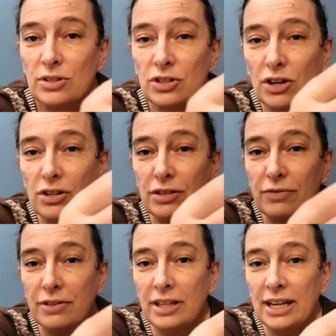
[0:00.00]
charted
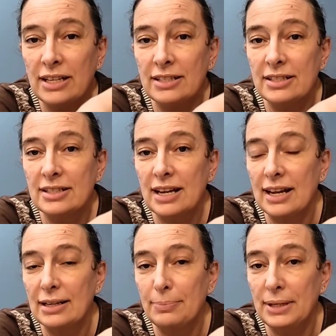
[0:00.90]
for things
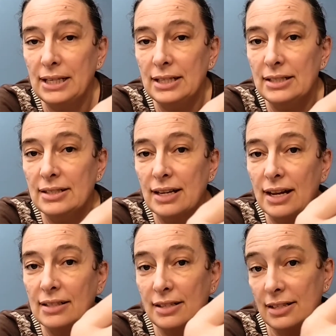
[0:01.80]
like beads
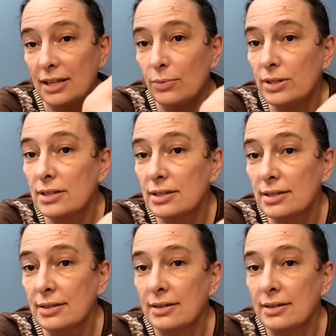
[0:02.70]
and sequins.